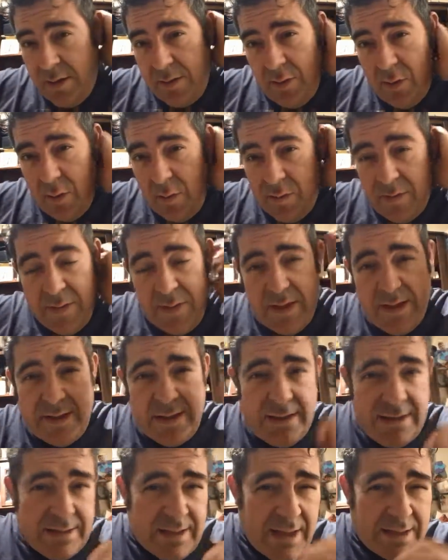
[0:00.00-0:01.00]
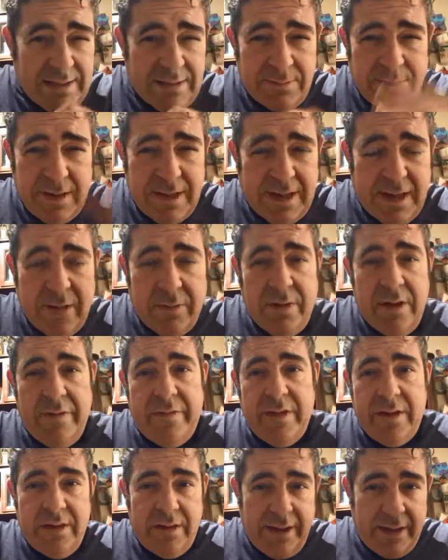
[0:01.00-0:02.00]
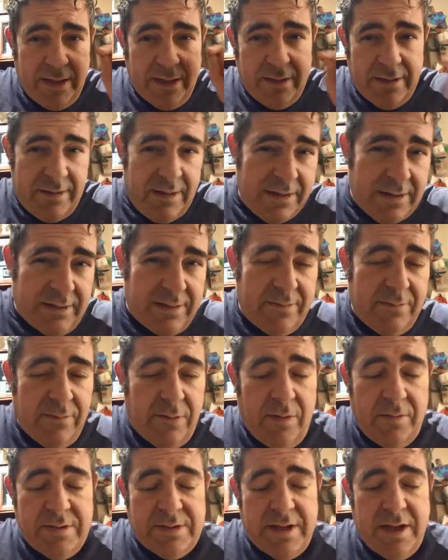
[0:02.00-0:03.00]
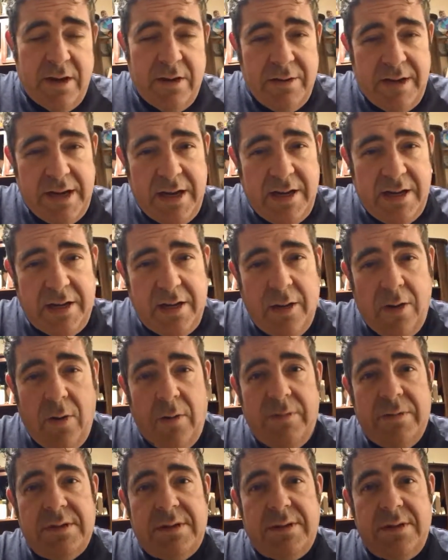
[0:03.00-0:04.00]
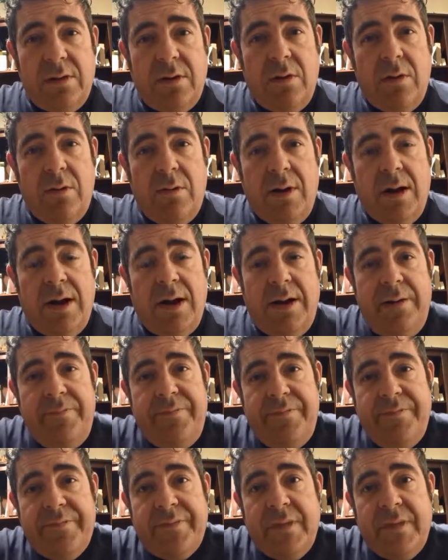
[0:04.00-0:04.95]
No, these guys just wanted to get rid of it. Like this, what was there needed to go. So